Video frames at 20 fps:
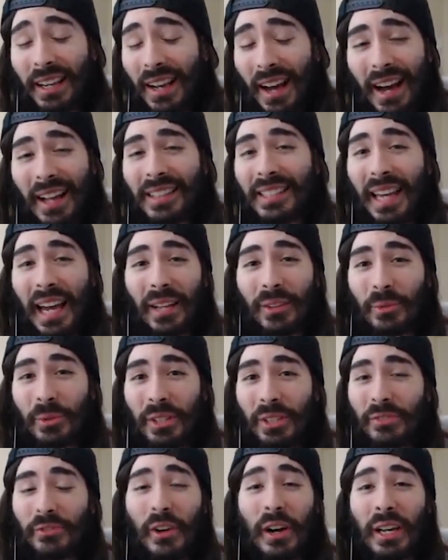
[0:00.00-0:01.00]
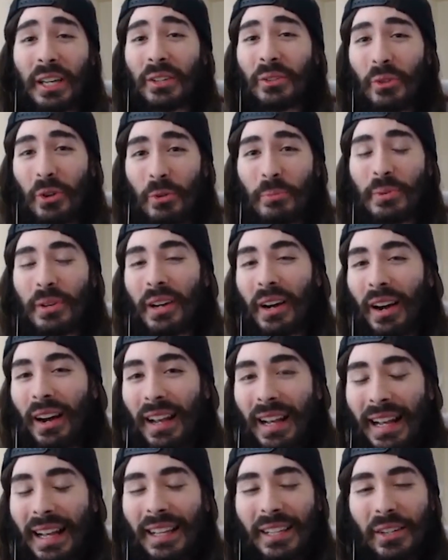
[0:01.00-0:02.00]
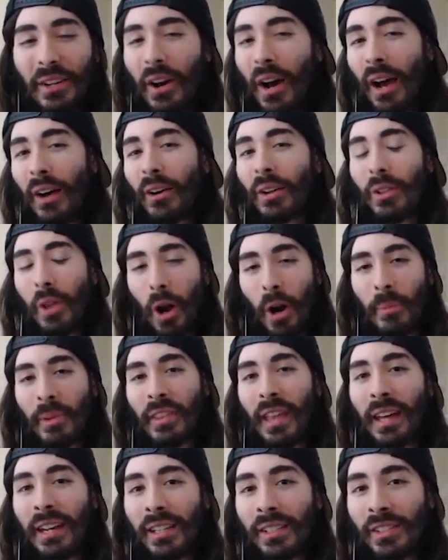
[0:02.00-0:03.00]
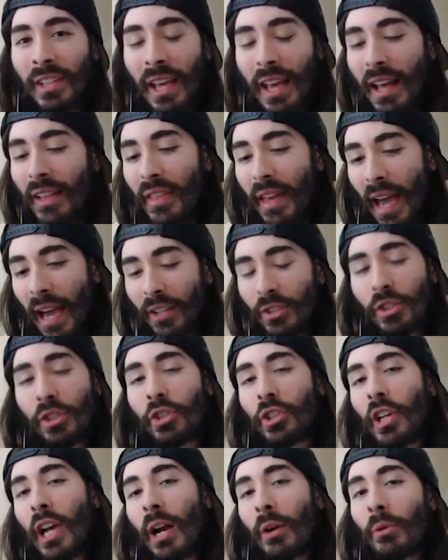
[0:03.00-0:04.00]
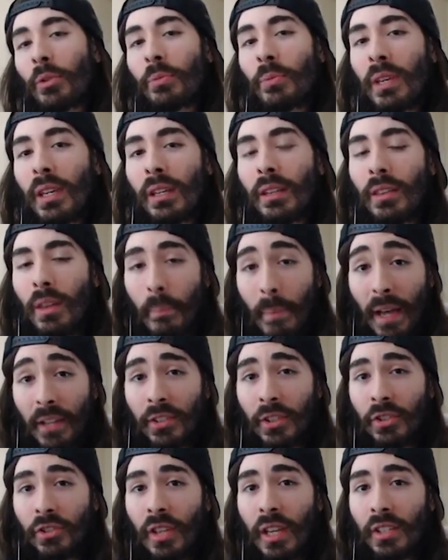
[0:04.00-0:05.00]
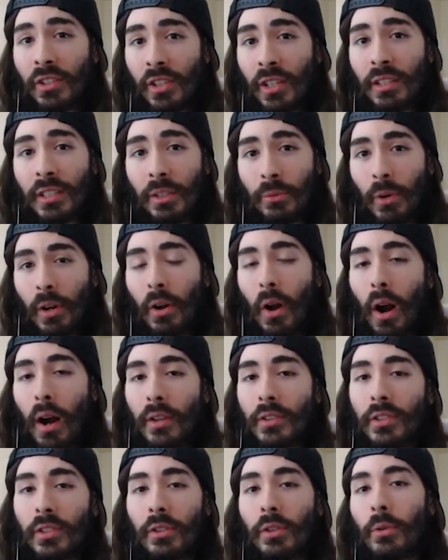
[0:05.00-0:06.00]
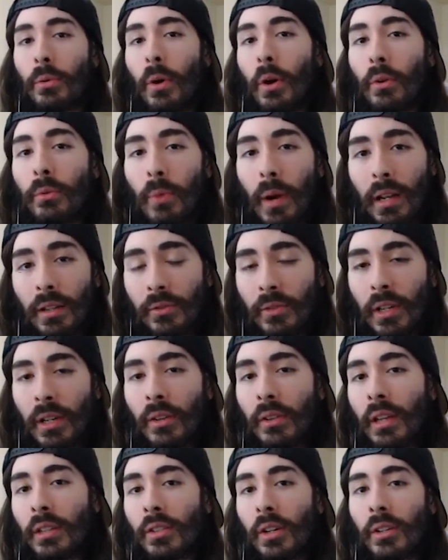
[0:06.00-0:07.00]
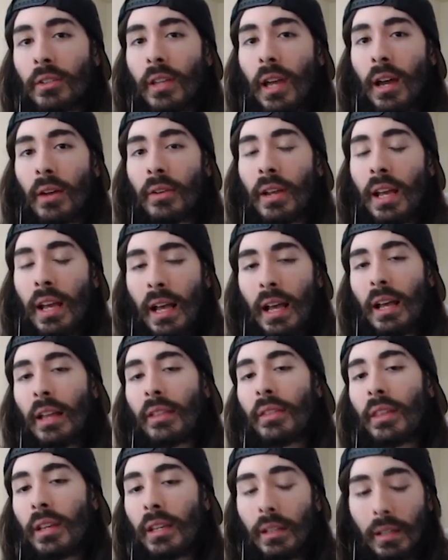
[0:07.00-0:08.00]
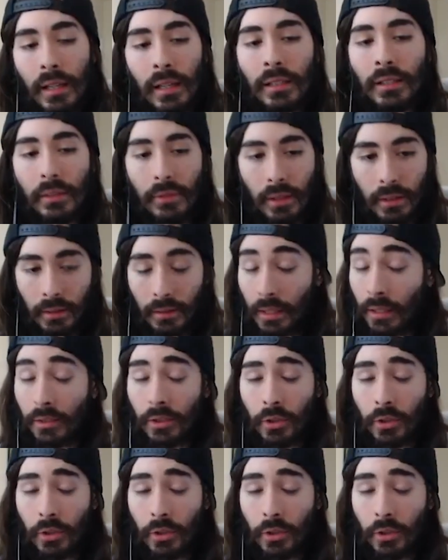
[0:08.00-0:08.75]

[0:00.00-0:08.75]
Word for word: contact with this group here. You know how alarming that is? They actually shared with me the message they sent in regards to the road rage video they took down. They it is it's